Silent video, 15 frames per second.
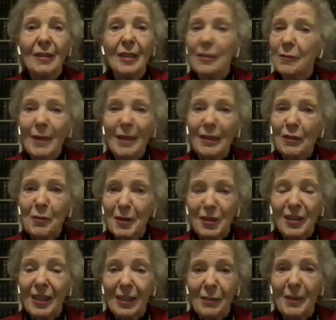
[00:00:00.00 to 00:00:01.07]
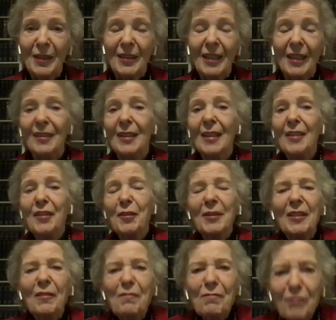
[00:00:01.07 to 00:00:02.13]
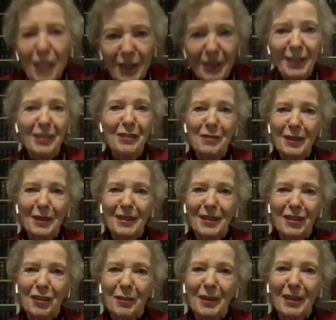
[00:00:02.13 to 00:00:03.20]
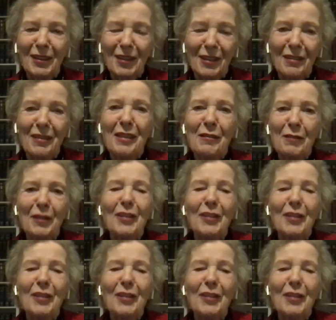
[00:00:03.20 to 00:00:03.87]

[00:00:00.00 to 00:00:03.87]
Let's make no mistake about that. So it's a very difficult situation